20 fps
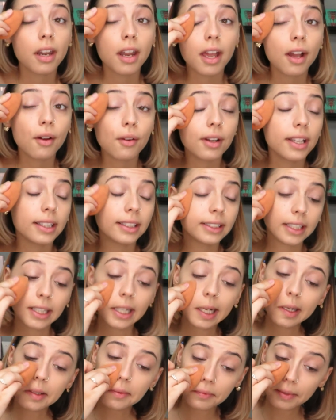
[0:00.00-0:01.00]
Now in
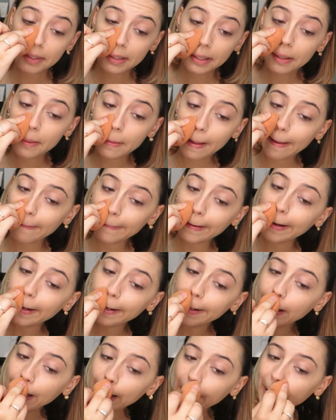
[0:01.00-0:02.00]
today's video, I'm
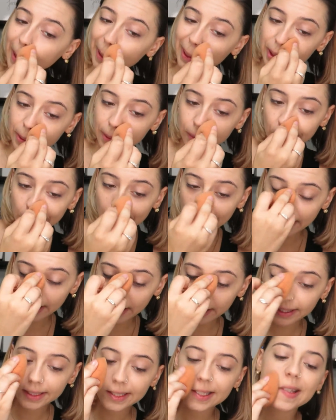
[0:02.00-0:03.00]
gonna
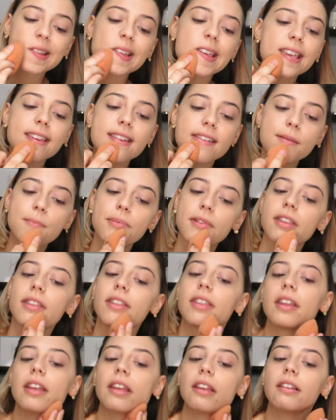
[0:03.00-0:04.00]
try to keep
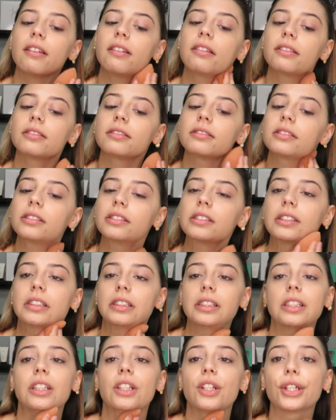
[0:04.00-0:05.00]

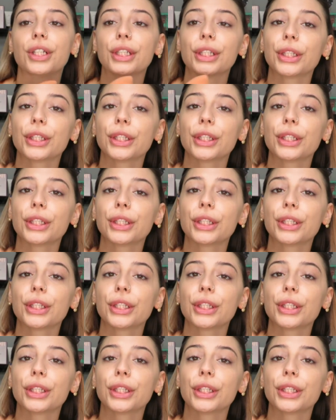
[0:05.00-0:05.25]
things